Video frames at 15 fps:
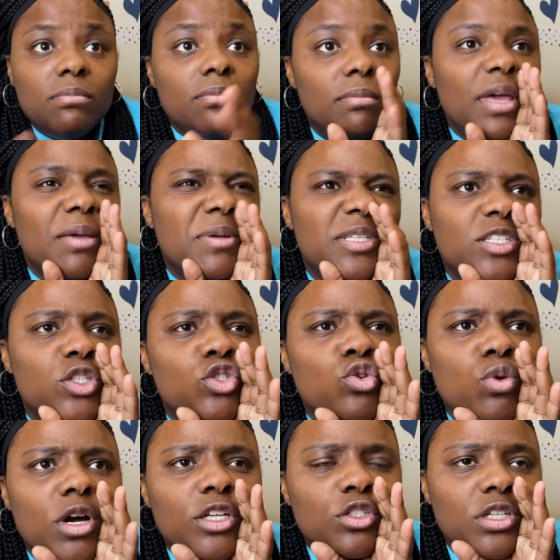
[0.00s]
maybe to
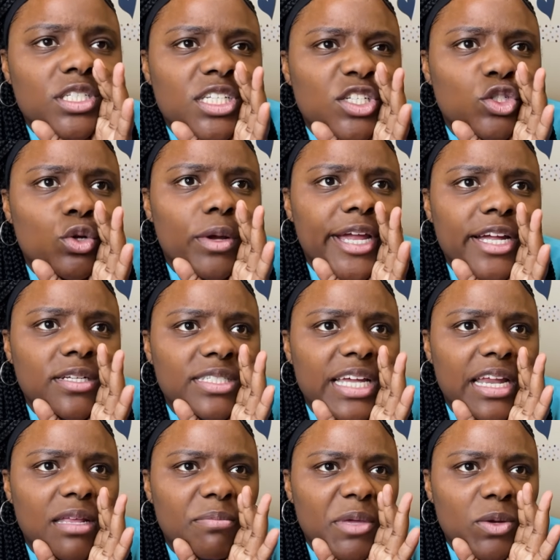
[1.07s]
200 since you
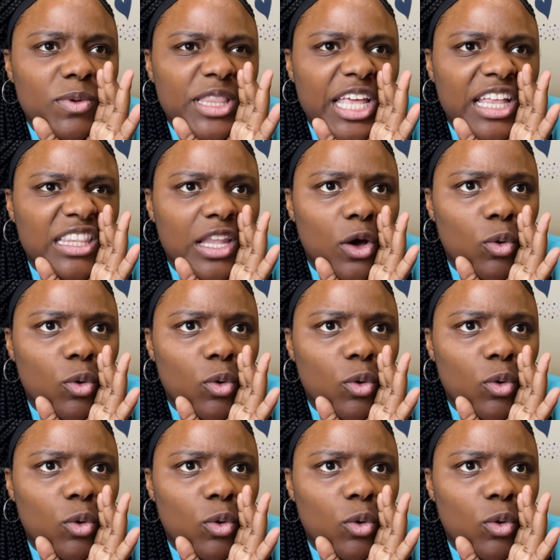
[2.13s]
irritated me with that low